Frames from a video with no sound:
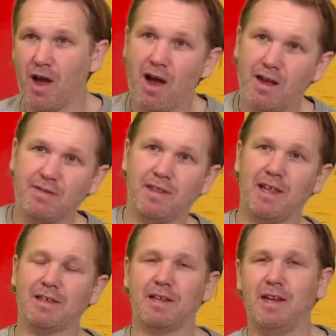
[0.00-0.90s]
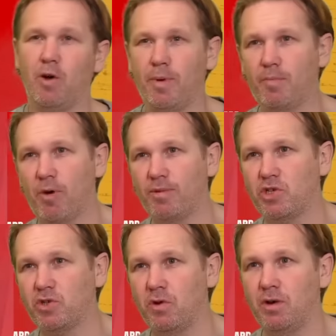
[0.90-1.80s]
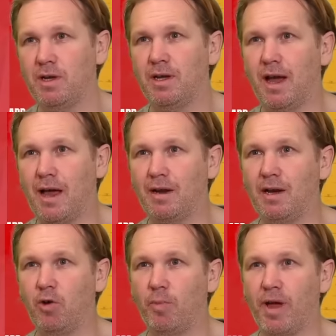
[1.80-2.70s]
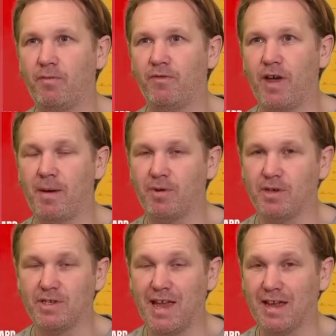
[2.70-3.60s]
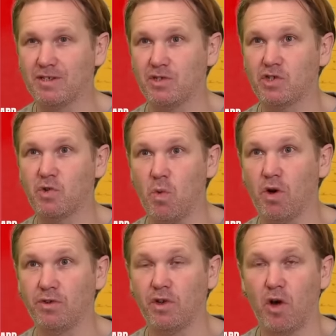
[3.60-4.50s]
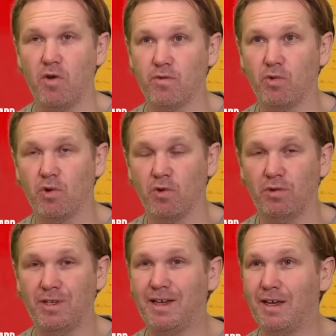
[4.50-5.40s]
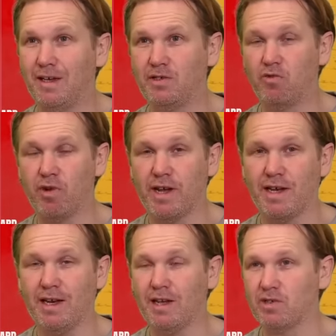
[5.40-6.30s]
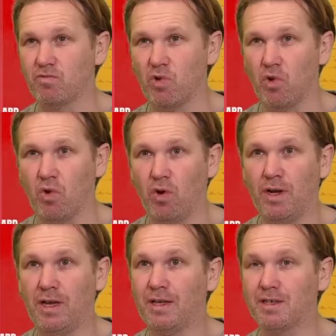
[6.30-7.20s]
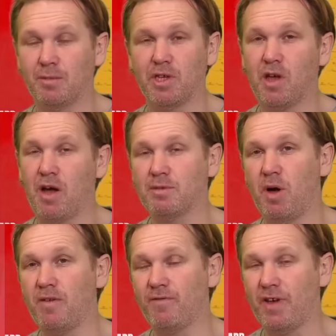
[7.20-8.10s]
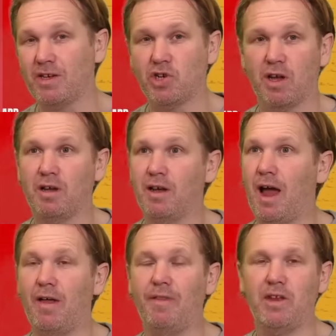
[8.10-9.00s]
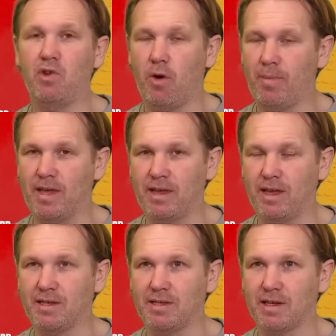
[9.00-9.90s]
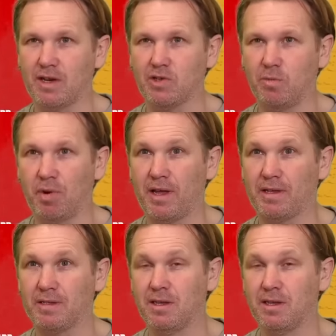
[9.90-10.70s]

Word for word: I think that's a little bit premature and a little bit unfair because yes, the squad overall is green, it's raw. Some of the guys might feature and then not make it as international players.